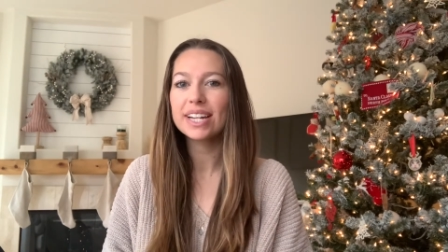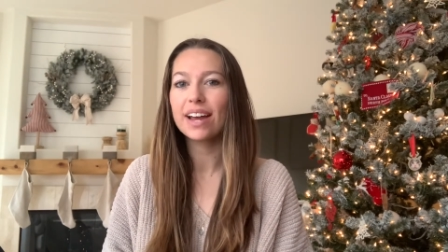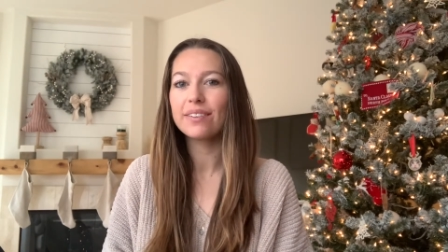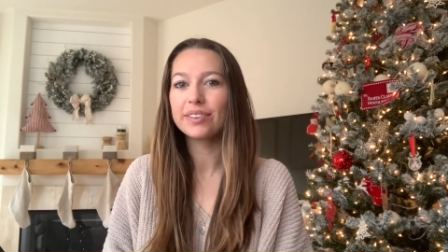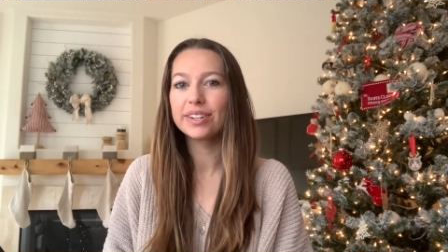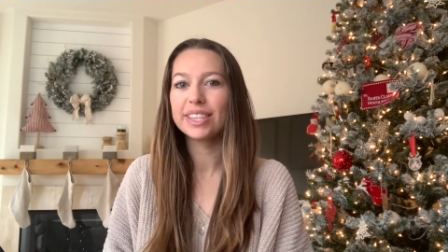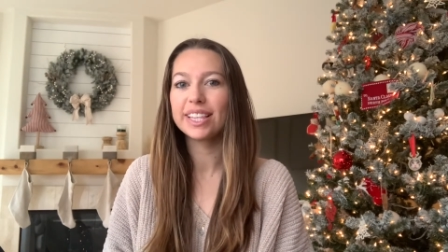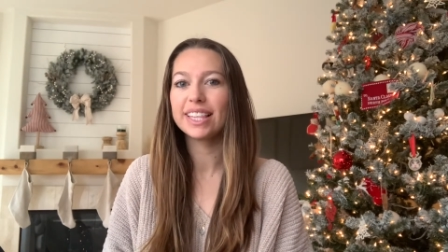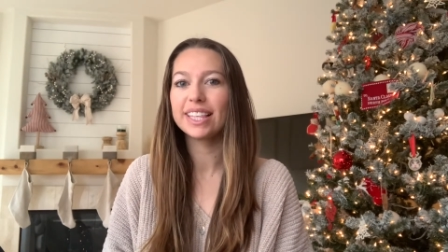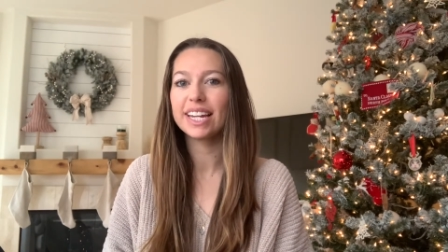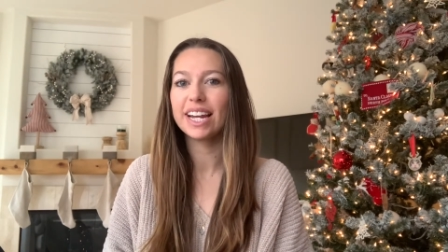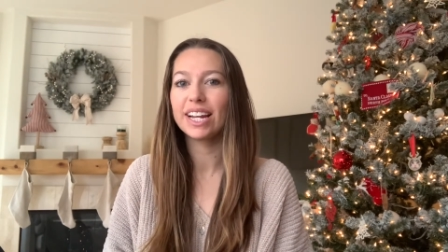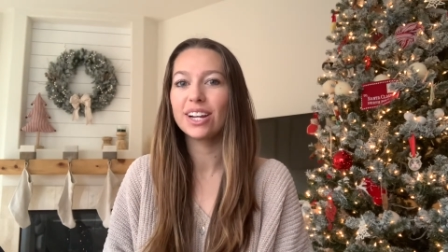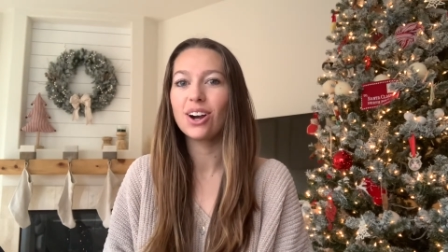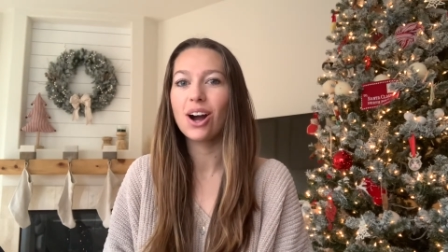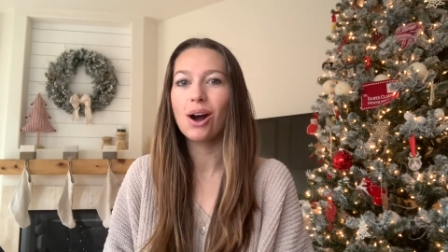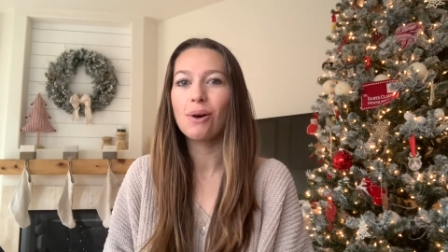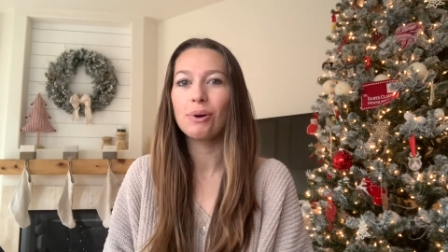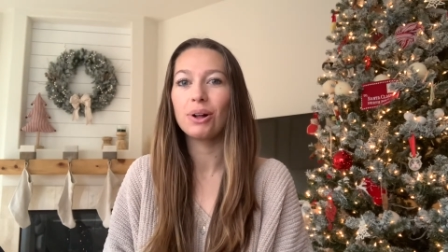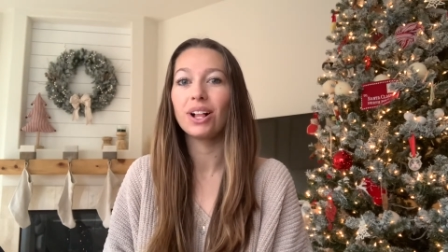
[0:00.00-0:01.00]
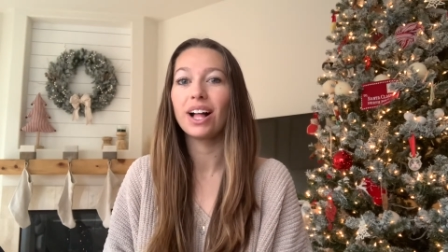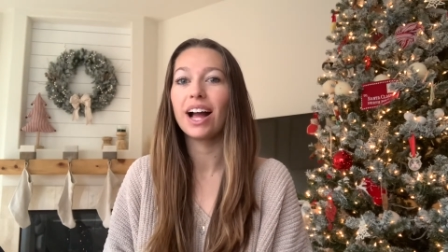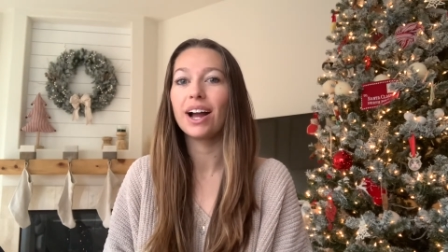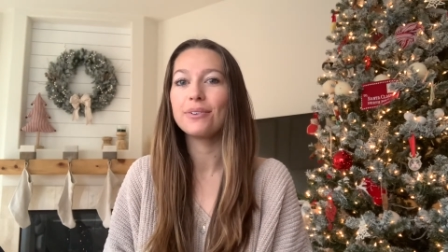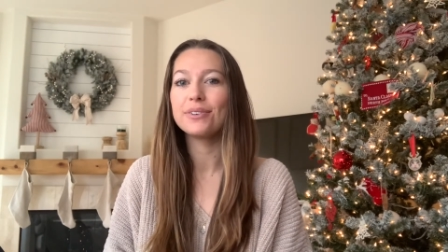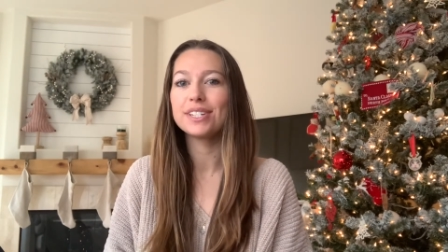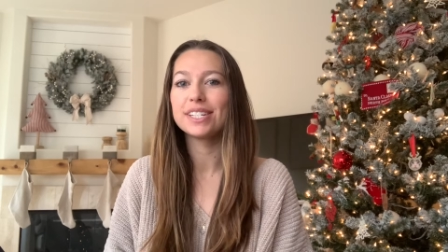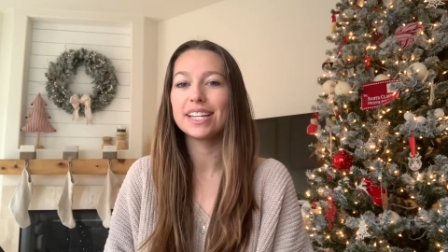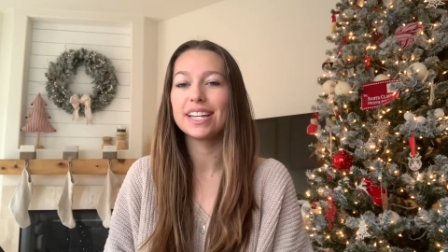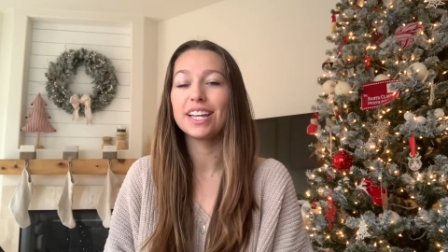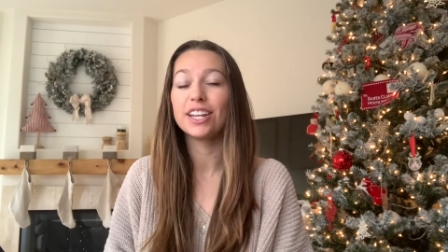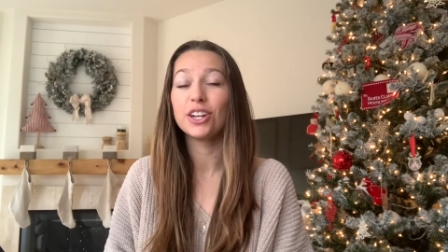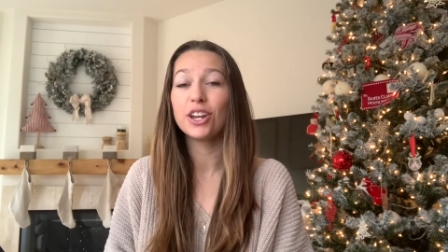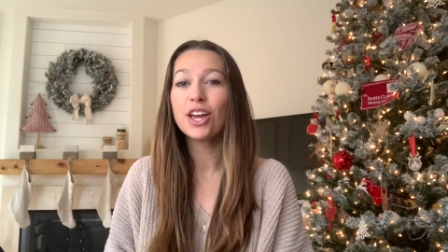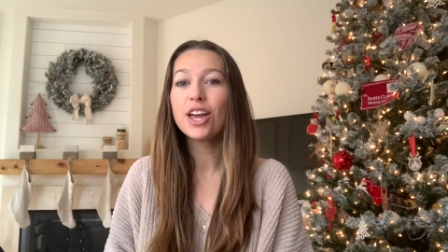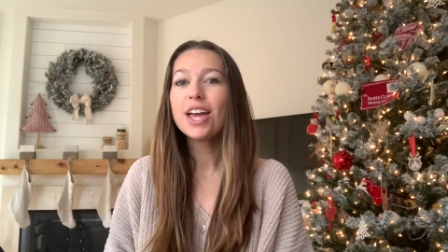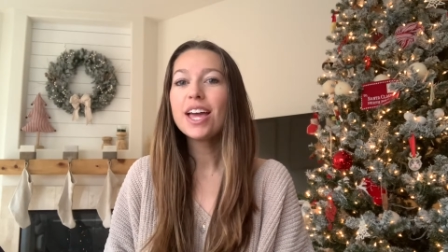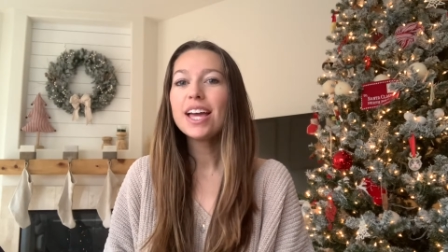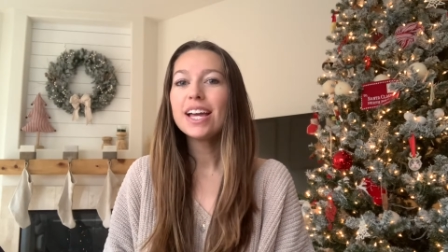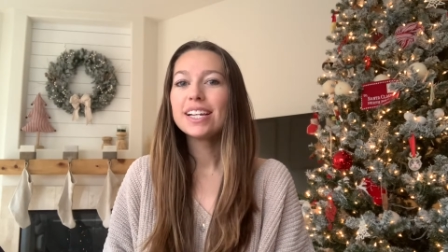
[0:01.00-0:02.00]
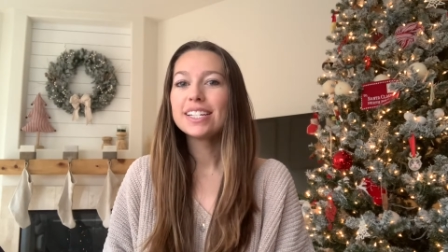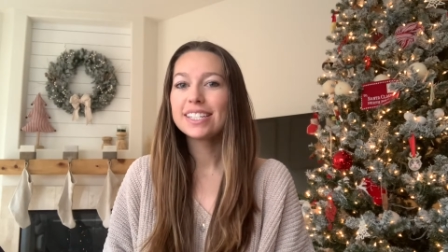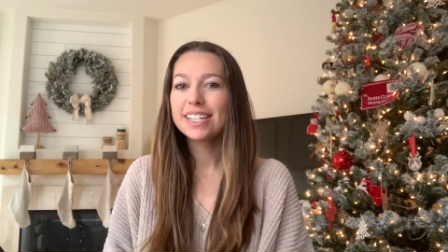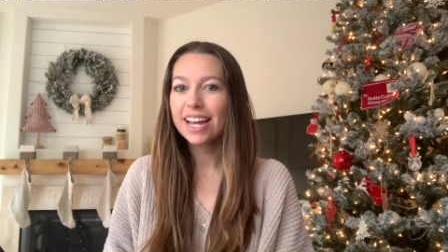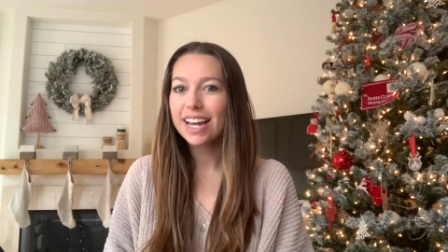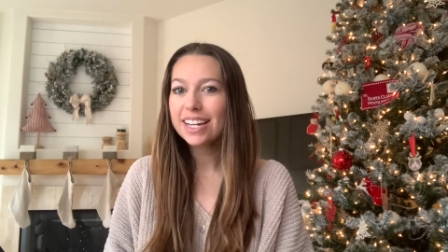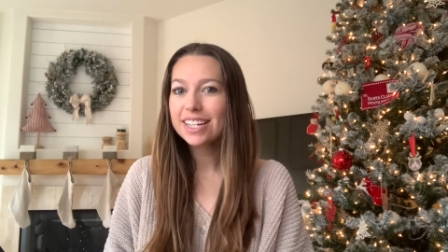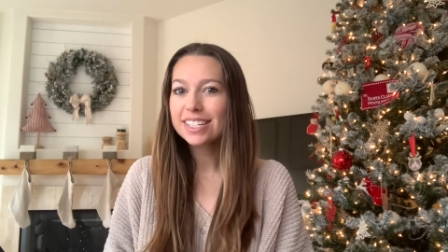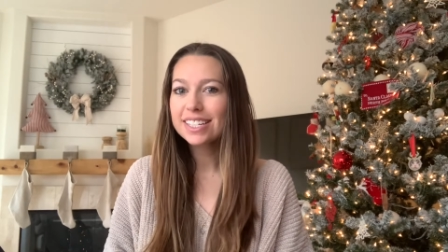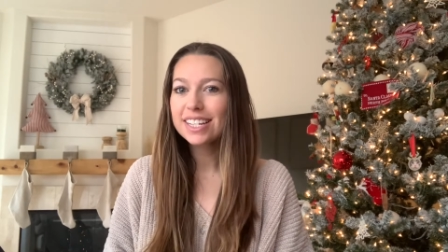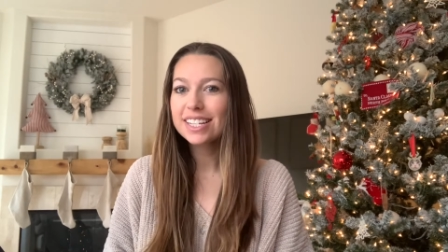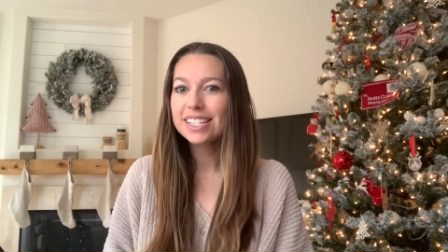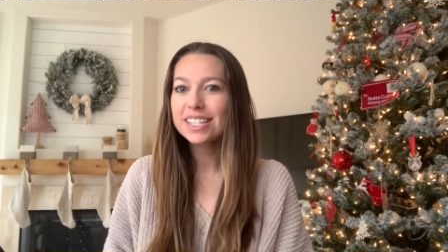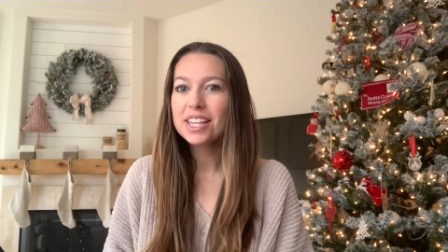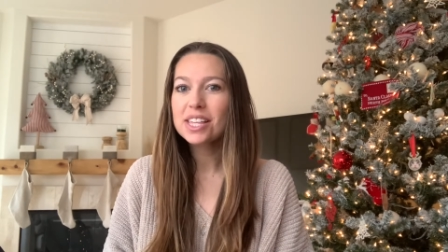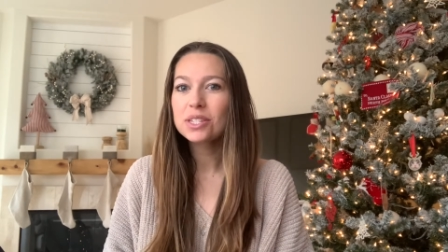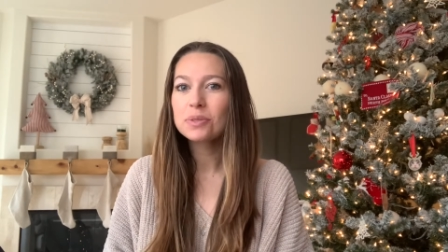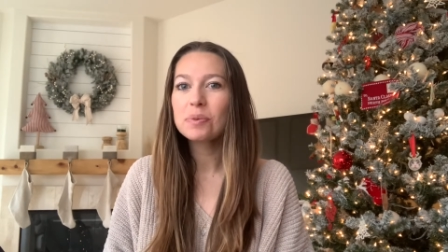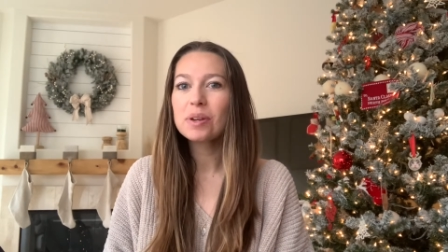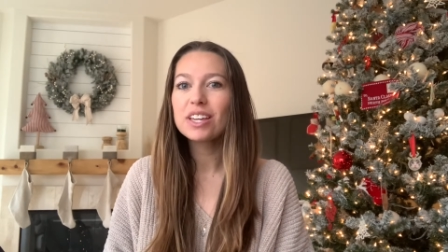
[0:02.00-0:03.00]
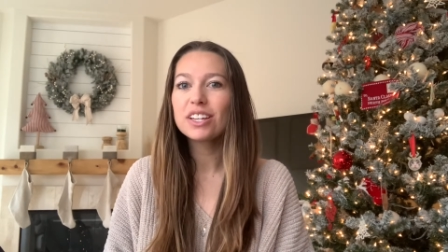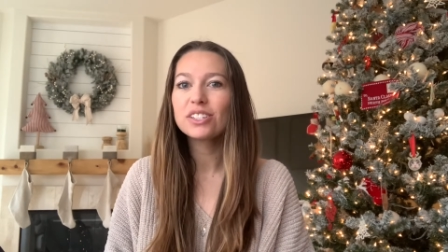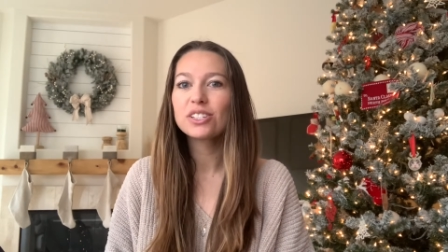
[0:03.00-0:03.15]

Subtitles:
everything that I got while I was in Texas this week.